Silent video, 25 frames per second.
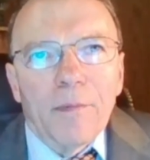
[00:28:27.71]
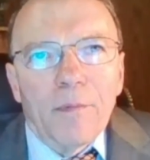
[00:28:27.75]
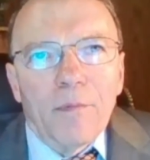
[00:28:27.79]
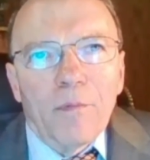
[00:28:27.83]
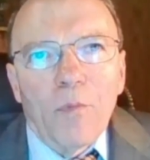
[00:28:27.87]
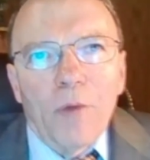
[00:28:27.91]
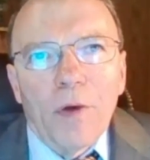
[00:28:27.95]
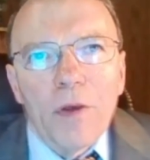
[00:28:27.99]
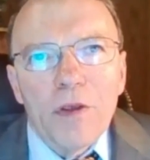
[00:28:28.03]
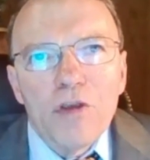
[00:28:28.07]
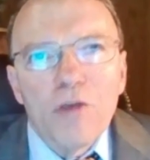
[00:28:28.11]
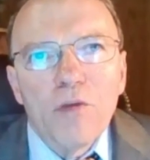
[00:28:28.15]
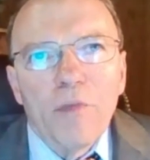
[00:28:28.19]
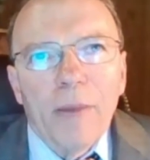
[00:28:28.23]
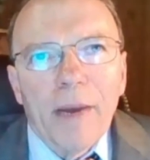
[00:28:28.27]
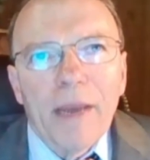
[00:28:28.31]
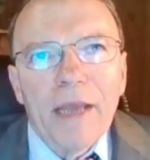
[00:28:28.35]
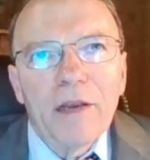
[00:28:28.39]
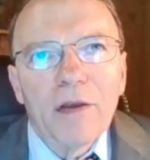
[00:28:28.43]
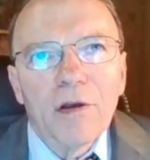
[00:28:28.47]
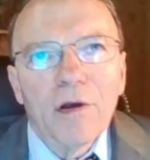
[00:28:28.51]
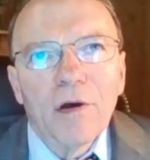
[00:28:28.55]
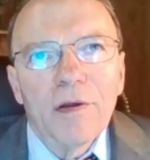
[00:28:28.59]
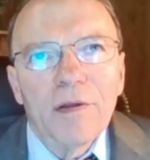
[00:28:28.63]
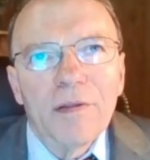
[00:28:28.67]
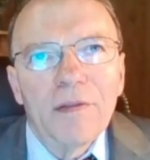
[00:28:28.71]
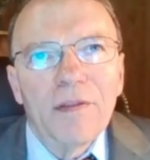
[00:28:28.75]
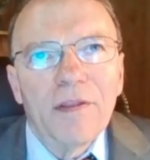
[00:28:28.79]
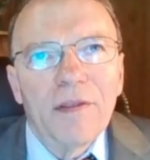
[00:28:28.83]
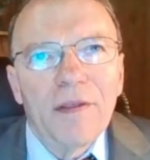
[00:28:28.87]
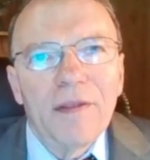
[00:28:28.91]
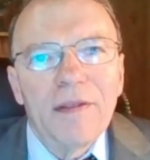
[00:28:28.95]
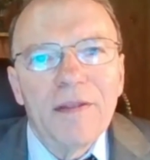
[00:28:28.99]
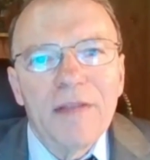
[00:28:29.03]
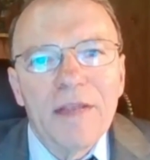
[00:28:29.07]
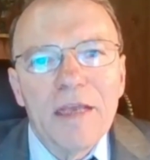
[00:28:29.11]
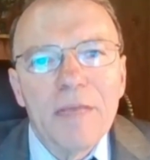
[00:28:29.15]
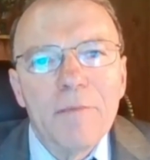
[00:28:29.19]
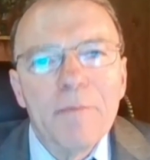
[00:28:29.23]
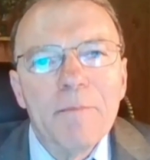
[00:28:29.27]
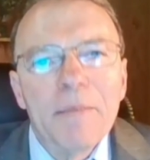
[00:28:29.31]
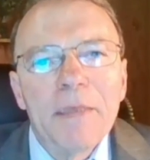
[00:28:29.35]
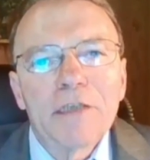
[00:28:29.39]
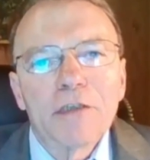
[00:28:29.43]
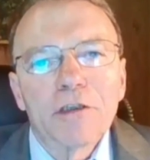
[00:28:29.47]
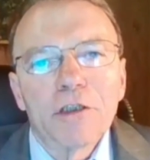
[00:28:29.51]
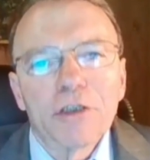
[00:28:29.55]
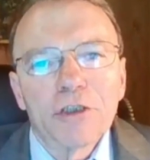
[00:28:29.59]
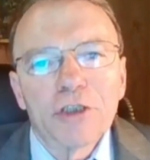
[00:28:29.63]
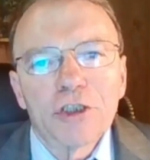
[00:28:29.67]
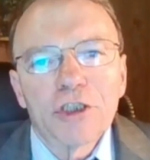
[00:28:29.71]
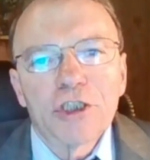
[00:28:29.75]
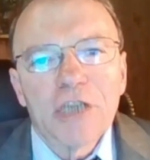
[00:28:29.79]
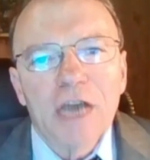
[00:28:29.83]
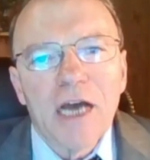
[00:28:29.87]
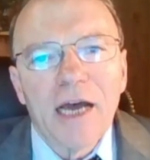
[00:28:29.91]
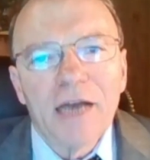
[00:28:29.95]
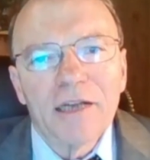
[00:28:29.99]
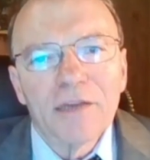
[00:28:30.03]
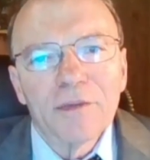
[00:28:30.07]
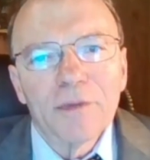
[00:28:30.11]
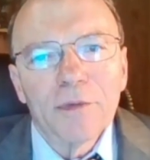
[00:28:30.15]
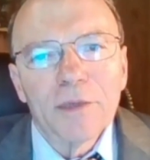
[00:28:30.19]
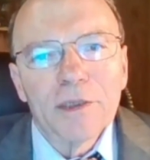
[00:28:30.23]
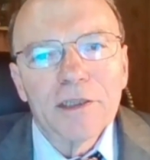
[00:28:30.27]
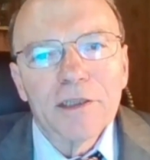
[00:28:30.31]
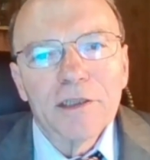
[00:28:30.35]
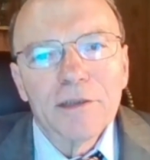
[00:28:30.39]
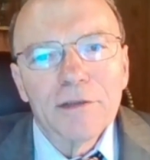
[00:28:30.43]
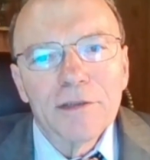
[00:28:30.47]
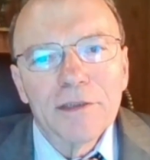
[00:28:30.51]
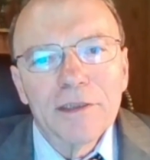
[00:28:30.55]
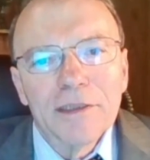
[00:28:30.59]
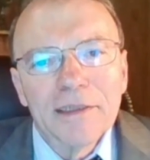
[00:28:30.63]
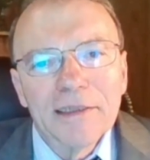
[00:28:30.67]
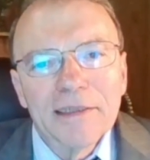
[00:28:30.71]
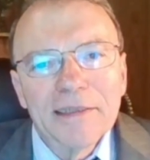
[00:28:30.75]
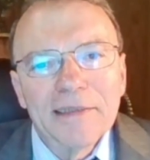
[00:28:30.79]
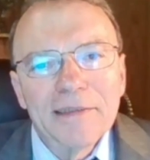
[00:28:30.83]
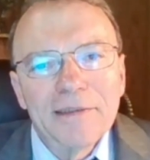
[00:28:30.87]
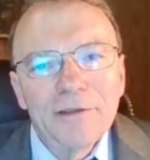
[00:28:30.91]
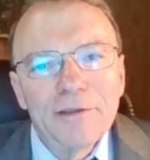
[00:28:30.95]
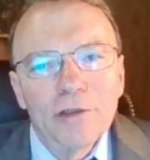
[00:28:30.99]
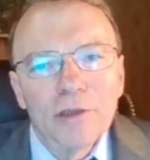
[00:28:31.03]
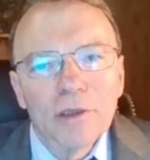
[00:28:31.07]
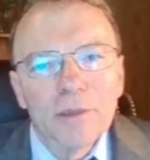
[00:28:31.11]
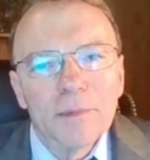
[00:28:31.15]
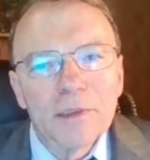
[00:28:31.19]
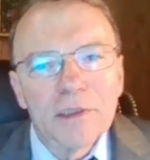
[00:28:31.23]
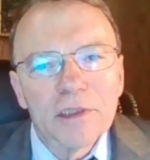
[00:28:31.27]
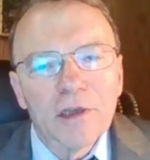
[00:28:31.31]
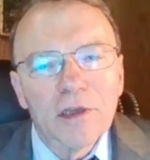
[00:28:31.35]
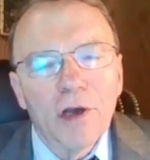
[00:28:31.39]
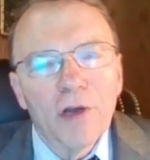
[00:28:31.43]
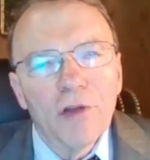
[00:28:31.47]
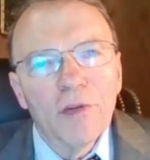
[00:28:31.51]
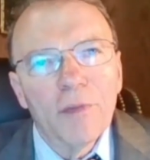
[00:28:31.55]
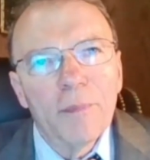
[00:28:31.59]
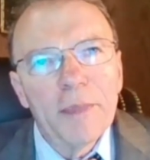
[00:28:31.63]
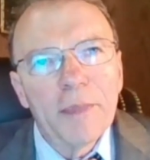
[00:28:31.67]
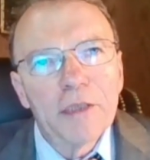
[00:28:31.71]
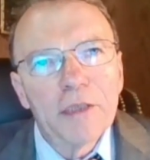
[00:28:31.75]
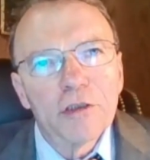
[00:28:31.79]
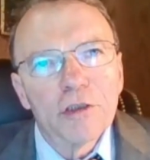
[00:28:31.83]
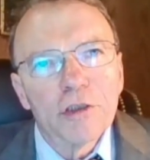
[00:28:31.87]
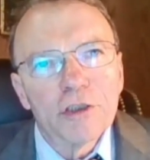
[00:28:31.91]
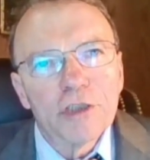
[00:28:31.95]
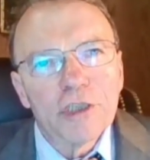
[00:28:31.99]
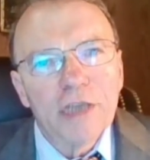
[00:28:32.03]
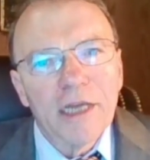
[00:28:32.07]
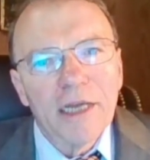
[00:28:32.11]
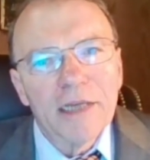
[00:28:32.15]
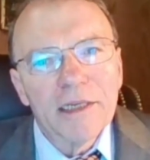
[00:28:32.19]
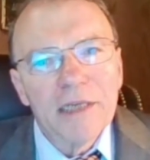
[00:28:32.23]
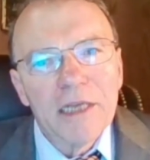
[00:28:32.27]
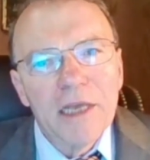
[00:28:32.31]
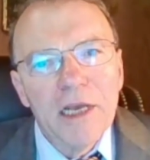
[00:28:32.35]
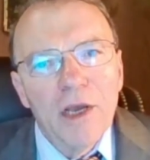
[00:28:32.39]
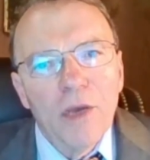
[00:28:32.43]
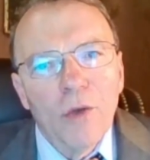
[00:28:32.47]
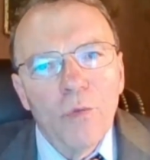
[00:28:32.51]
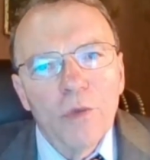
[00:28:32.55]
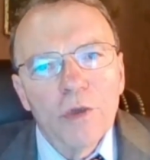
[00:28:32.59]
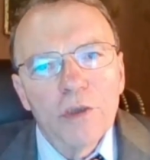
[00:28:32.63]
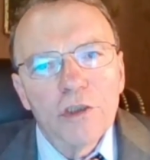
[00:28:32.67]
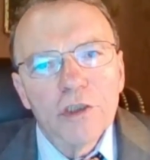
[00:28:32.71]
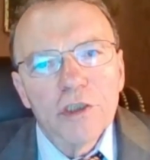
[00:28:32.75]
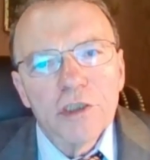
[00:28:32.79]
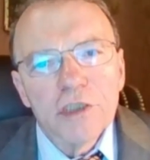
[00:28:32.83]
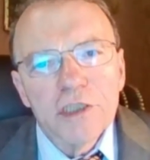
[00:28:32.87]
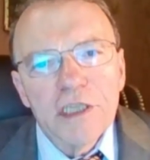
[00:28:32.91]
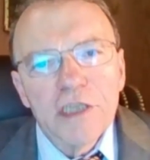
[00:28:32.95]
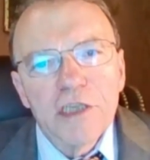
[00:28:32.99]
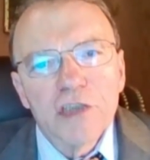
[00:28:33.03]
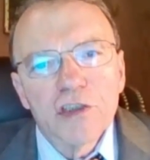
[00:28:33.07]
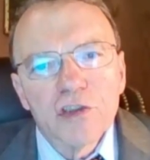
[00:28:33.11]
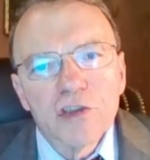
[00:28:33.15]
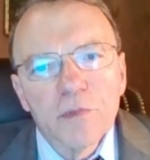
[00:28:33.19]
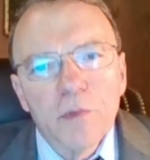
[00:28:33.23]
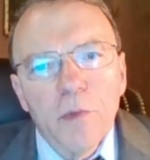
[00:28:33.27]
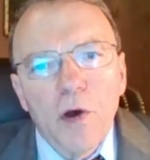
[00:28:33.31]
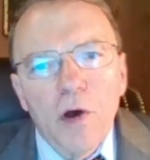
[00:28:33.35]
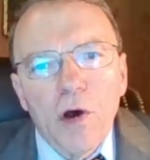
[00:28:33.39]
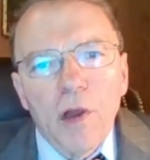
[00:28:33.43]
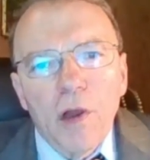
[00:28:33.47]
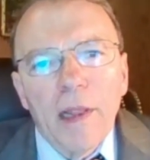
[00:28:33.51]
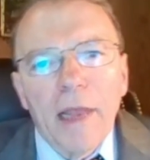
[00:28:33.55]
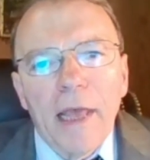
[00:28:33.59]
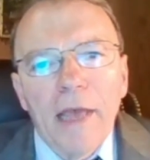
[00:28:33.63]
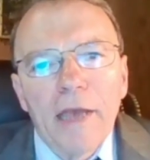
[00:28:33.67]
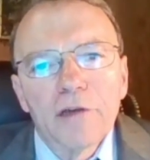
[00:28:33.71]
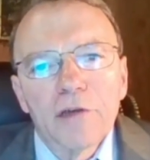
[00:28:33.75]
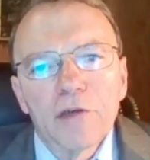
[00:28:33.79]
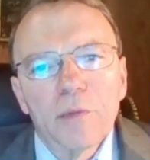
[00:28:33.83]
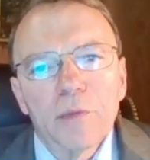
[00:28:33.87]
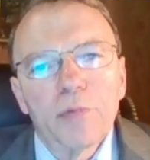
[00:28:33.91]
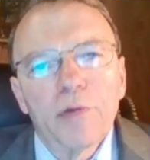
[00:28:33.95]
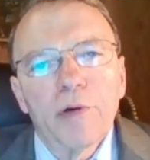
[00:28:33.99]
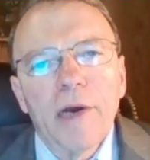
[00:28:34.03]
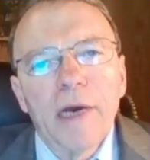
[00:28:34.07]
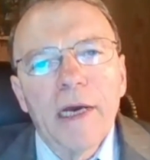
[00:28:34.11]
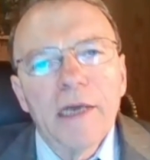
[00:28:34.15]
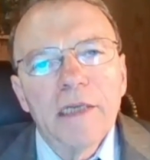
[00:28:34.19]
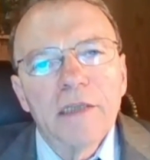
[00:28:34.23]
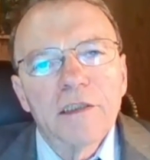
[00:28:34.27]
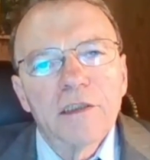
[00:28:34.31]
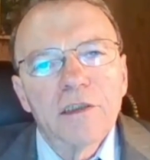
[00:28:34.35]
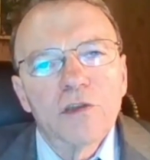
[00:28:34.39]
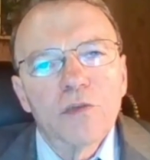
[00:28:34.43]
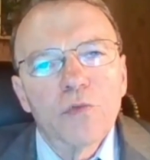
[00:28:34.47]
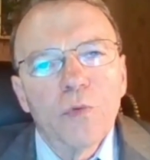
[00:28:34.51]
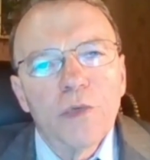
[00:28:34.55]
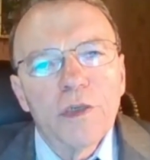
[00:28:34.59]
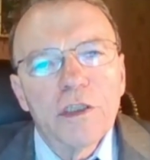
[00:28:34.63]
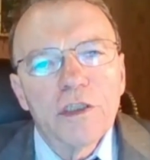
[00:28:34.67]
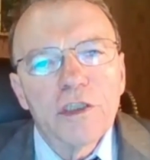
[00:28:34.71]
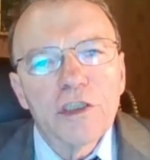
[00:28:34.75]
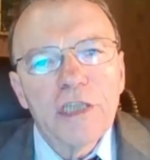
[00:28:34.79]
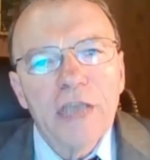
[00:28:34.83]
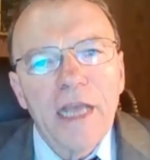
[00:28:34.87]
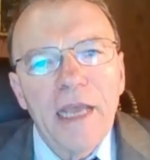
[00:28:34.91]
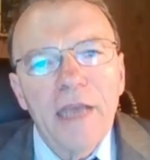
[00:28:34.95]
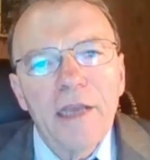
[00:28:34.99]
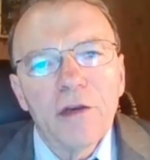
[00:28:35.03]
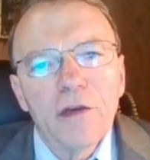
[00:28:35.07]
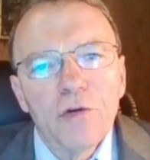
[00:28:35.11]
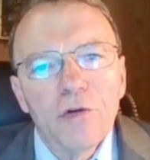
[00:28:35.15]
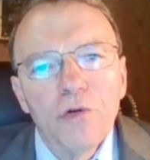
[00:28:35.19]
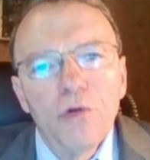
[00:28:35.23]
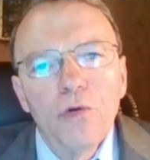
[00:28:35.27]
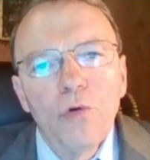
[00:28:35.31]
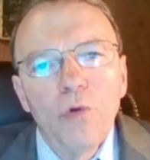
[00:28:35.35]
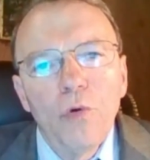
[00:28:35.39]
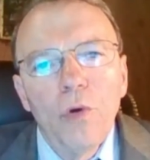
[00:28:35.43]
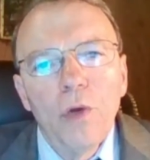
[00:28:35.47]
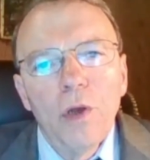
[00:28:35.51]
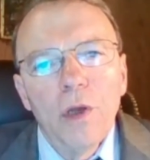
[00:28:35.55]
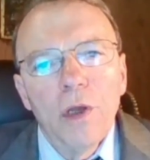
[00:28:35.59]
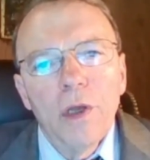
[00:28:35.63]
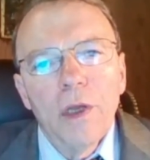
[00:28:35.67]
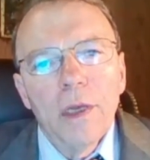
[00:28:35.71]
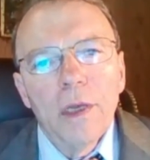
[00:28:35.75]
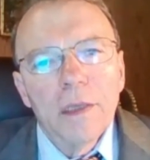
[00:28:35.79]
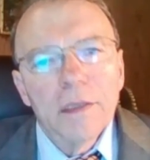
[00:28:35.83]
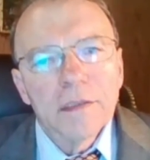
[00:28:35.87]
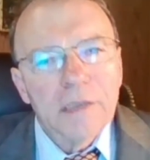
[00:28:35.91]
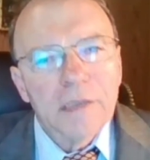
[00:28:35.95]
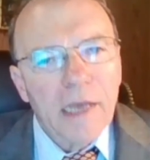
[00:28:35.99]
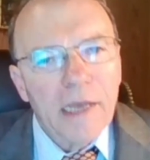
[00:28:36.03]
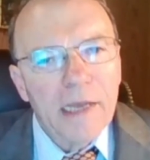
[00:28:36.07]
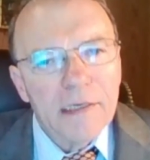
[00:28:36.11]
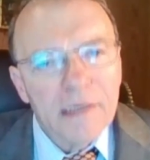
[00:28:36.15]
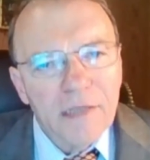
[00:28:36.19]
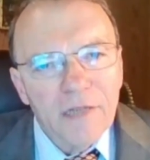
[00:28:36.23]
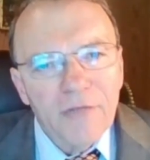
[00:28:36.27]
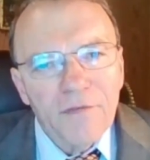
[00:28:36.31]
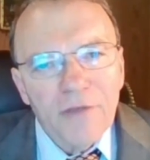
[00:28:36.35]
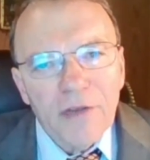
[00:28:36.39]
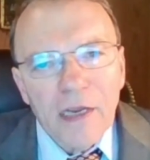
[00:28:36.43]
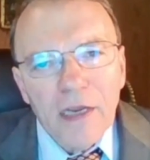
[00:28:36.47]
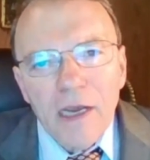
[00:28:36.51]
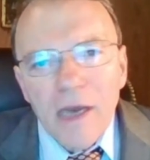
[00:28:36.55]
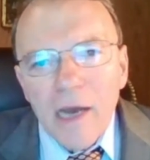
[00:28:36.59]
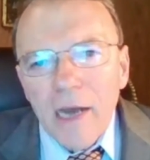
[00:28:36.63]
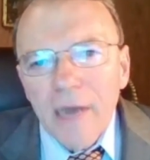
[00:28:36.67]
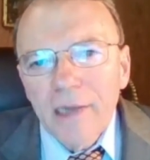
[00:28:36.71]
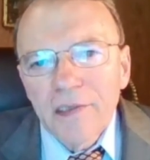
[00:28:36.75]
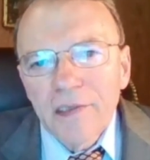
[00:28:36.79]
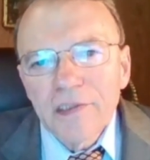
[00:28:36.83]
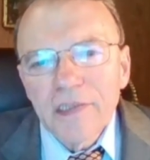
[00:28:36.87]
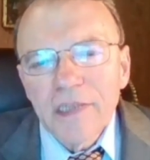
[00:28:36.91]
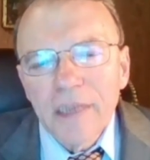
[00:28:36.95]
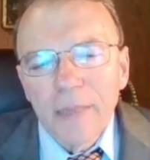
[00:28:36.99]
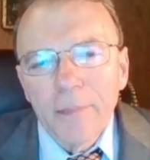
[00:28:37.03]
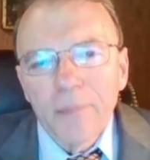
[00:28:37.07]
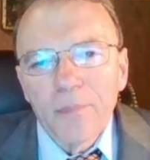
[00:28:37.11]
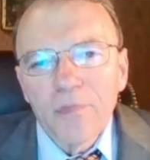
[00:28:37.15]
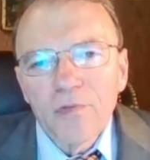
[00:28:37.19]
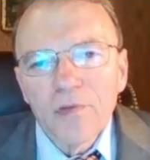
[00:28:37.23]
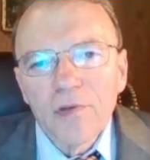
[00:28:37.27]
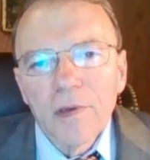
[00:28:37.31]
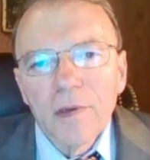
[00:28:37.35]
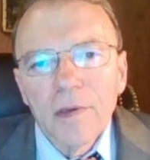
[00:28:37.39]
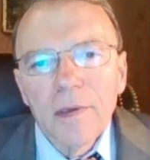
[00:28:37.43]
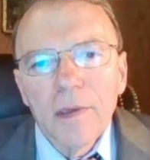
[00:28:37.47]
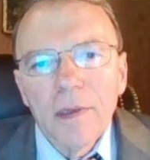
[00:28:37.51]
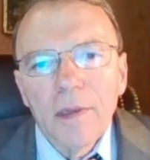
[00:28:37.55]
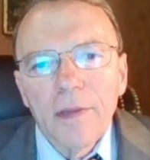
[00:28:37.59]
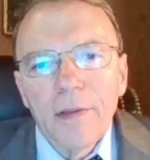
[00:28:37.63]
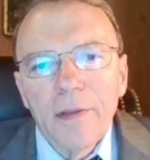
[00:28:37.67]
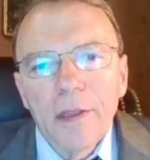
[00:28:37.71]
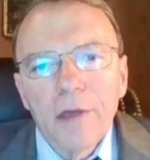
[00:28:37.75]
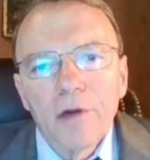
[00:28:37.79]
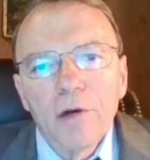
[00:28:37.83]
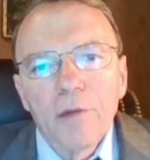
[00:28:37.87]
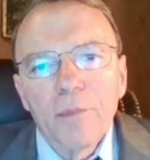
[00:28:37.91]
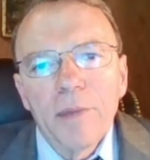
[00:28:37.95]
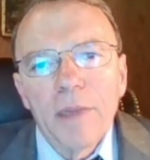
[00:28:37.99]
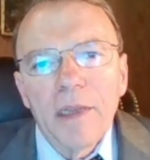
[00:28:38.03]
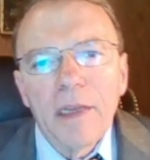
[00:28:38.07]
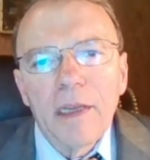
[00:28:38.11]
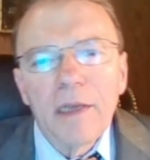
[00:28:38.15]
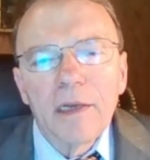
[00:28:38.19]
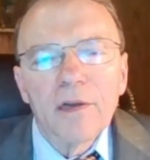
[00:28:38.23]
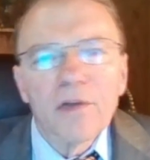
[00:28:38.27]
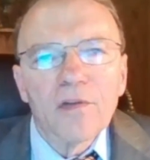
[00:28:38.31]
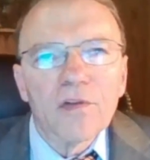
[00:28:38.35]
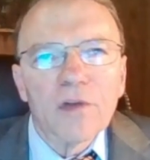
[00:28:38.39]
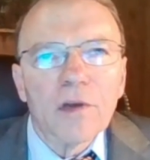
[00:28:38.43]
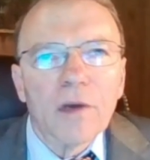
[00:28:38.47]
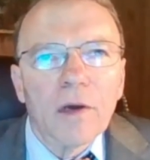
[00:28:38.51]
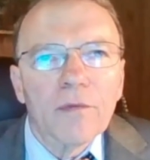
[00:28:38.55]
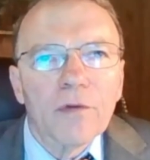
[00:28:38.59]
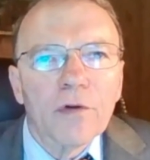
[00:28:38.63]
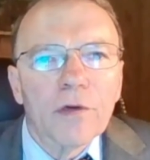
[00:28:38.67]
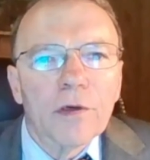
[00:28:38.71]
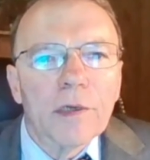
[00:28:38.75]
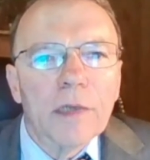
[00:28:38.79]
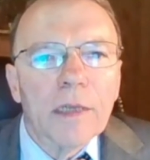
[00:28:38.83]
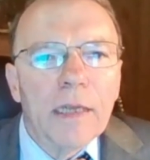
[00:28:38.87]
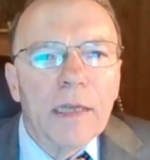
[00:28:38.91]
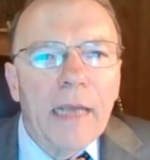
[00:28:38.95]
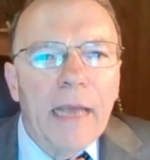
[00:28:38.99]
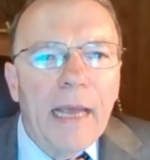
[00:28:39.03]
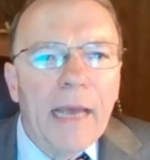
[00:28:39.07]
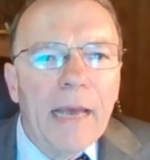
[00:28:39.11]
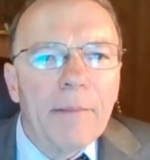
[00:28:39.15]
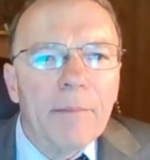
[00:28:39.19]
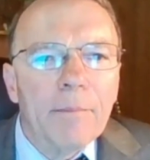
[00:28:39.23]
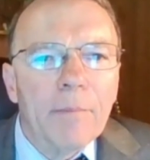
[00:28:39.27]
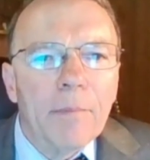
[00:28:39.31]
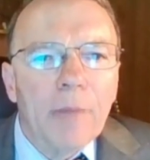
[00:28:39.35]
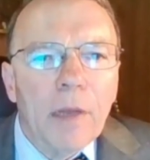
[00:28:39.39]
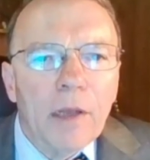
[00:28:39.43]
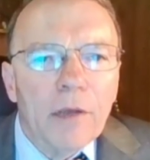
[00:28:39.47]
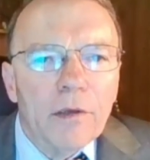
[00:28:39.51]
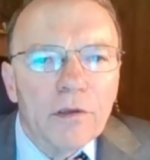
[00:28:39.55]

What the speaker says: what you might call the Mittelstand, what the Germans call the Mittelstand, which is these small enterprises which take new scientific concepts that are being discovered and